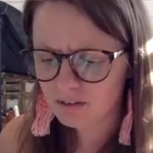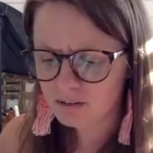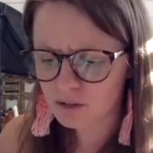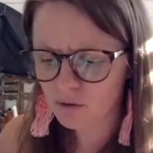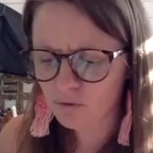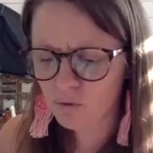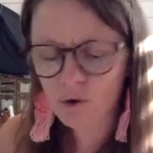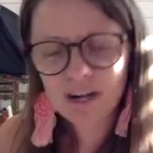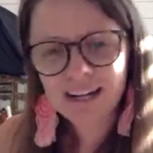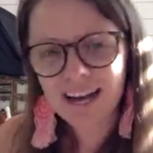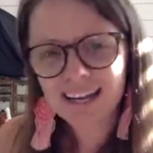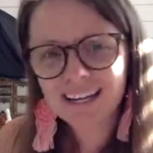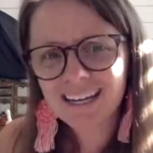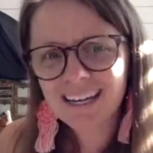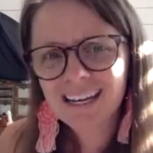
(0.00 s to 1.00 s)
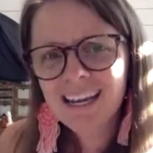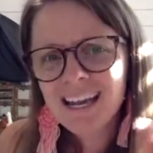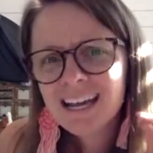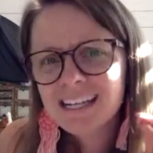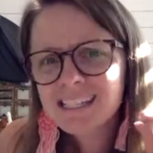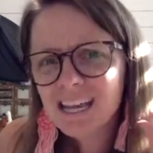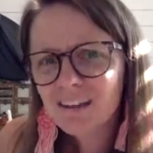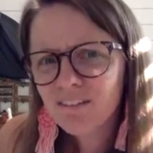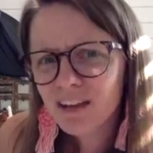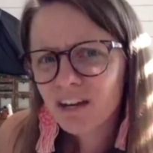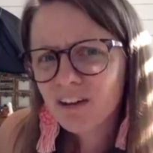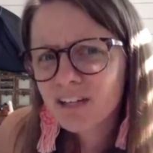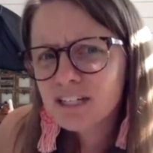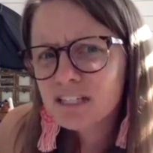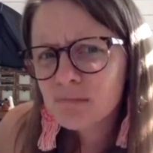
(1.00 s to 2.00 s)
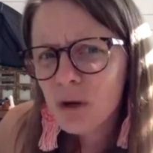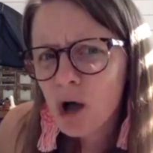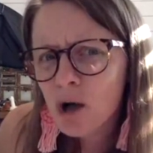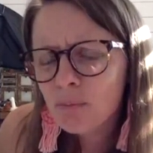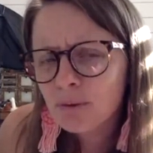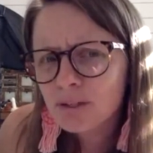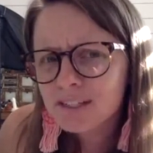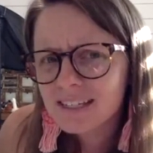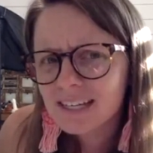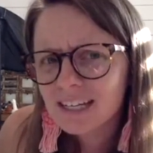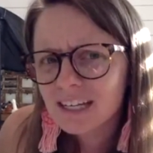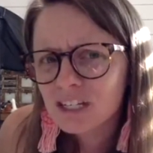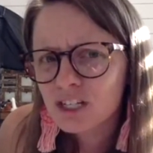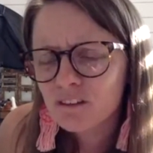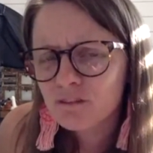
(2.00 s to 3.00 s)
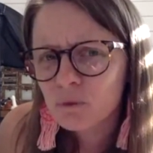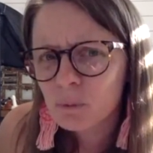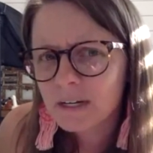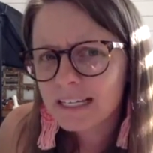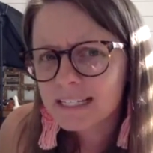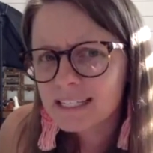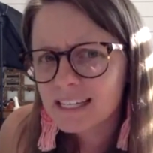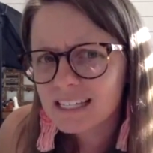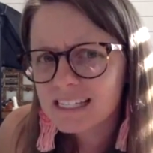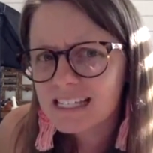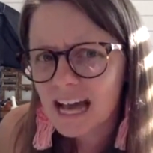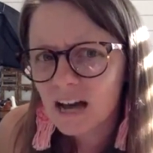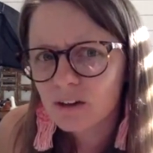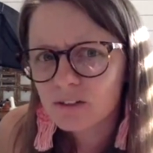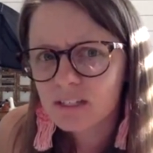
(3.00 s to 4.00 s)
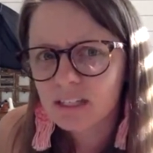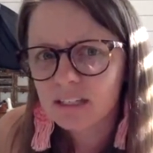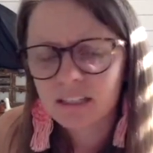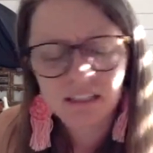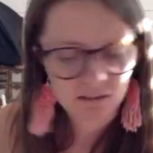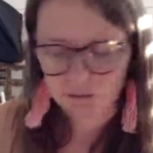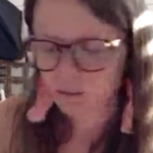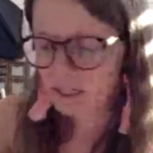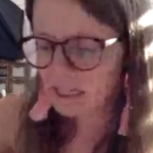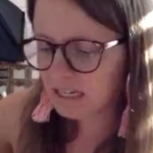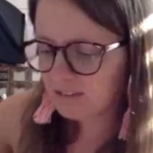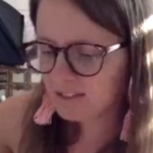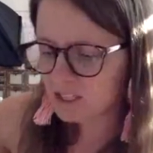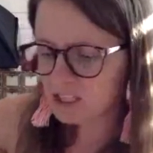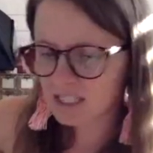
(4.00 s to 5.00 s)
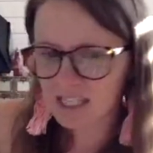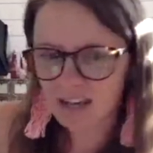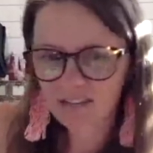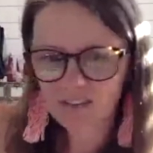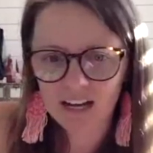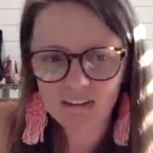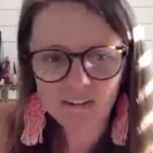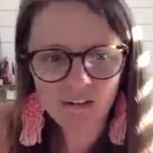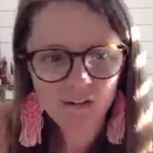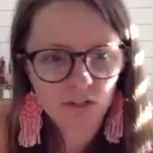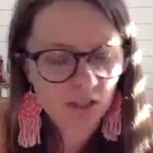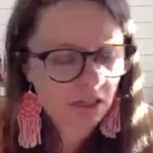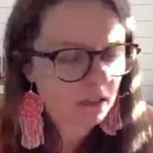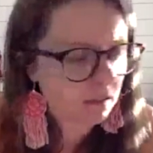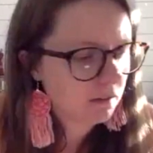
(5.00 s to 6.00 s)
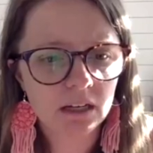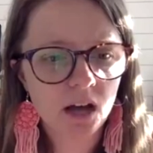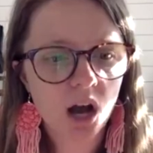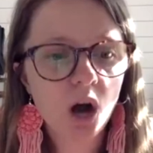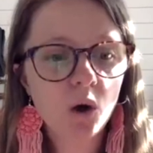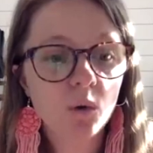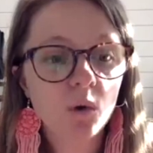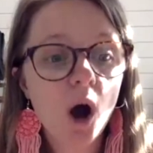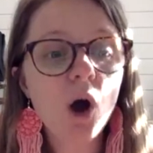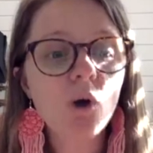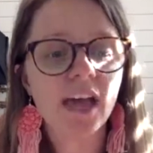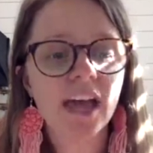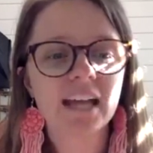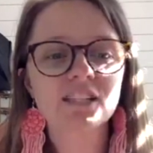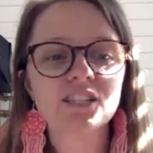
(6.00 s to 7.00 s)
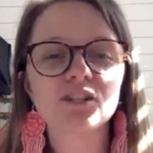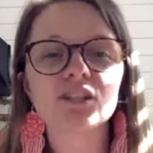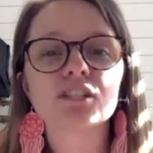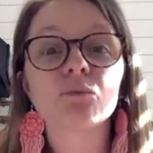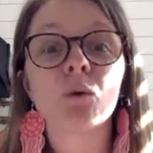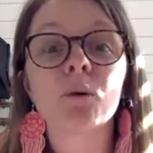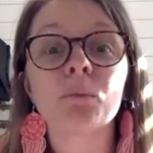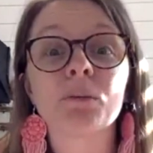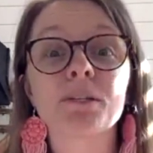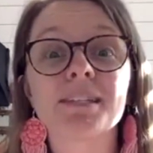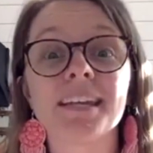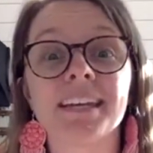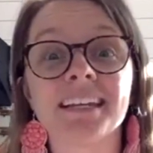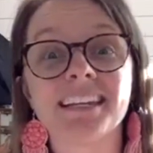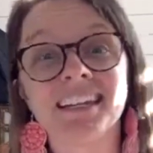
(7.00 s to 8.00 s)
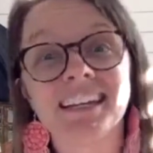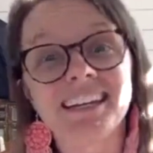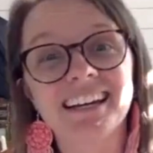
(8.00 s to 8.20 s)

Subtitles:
So 490 is a very small percentage of 26,000. We could even just say 500. Oh, the answer is 1%.